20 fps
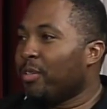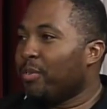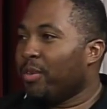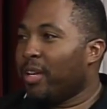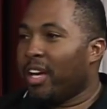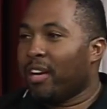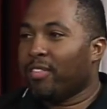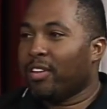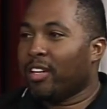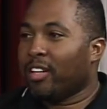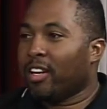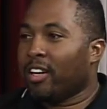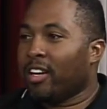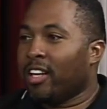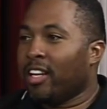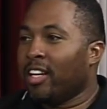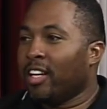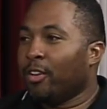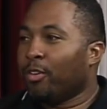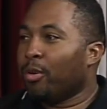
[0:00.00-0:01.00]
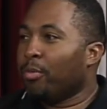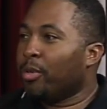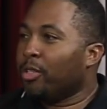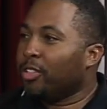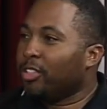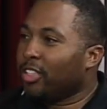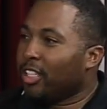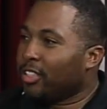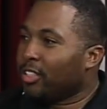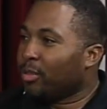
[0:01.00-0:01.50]
we have a great criminal
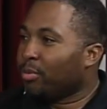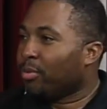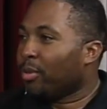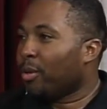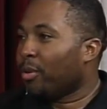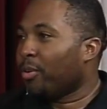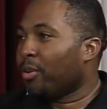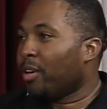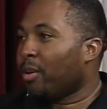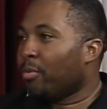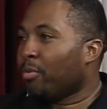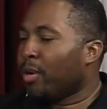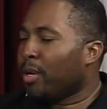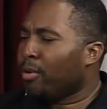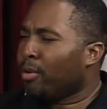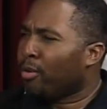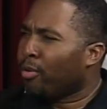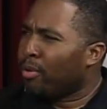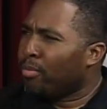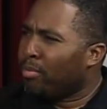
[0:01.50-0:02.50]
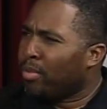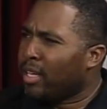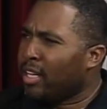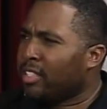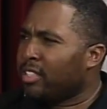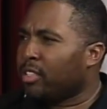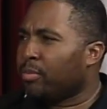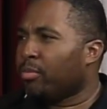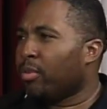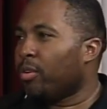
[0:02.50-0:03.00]
justice program, great
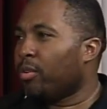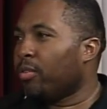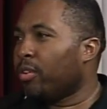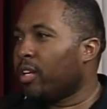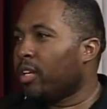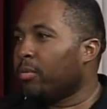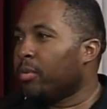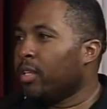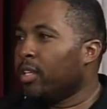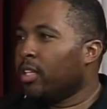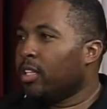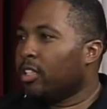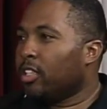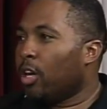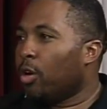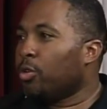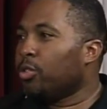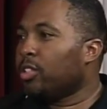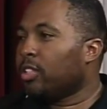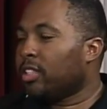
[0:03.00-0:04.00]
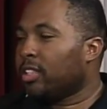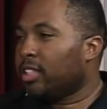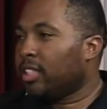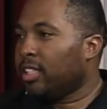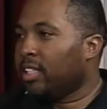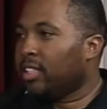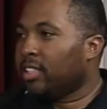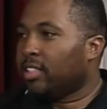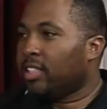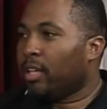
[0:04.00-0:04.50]
business program. Those are the
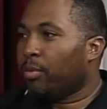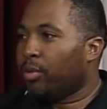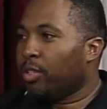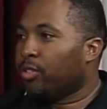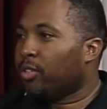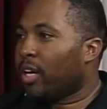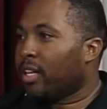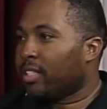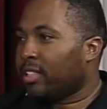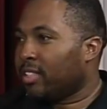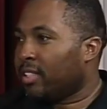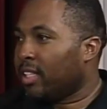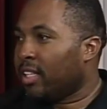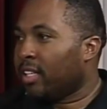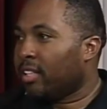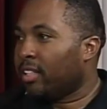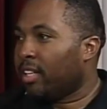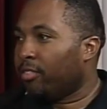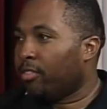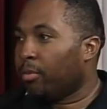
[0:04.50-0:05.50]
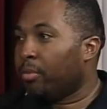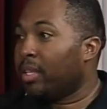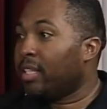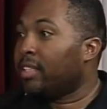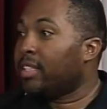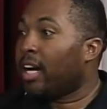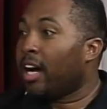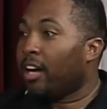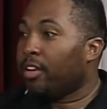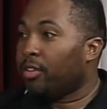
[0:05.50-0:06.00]
things that we try to sell from an
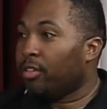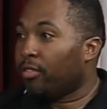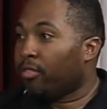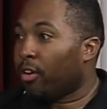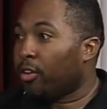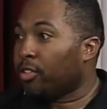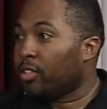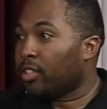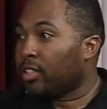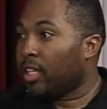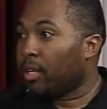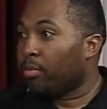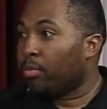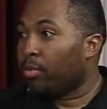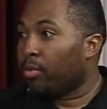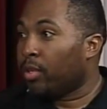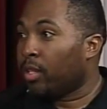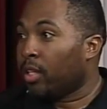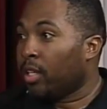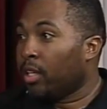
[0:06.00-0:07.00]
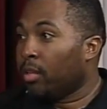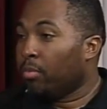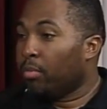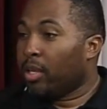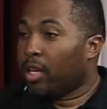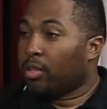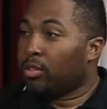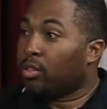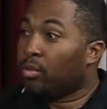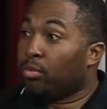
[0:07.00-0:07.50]
entire university standpoint
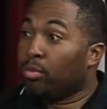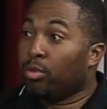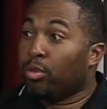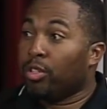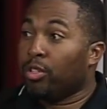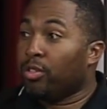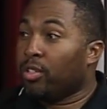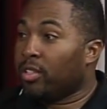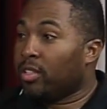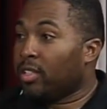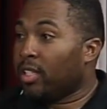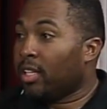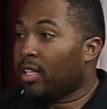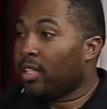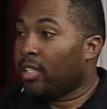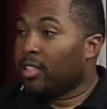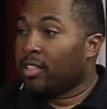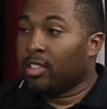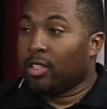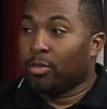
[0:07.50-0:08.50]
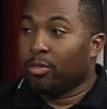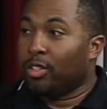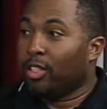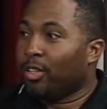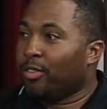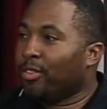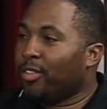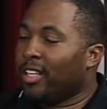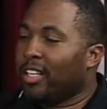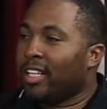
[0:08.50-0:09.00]
because the more you can sell, it's no
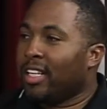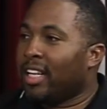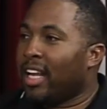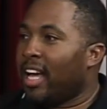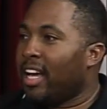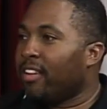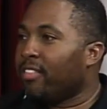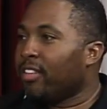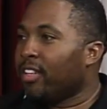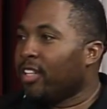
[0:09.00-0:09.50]
different than in life.